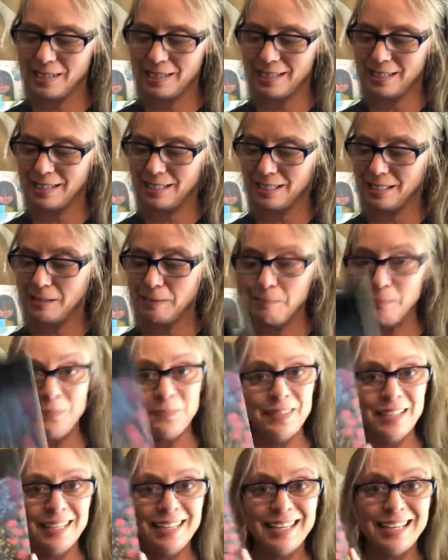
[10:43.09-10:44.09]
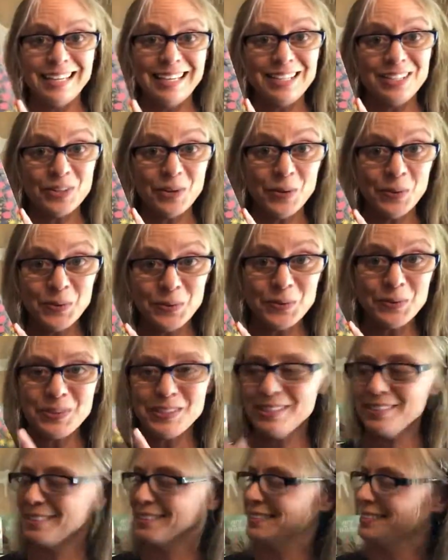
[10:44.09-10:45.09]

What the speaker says: and getting to hold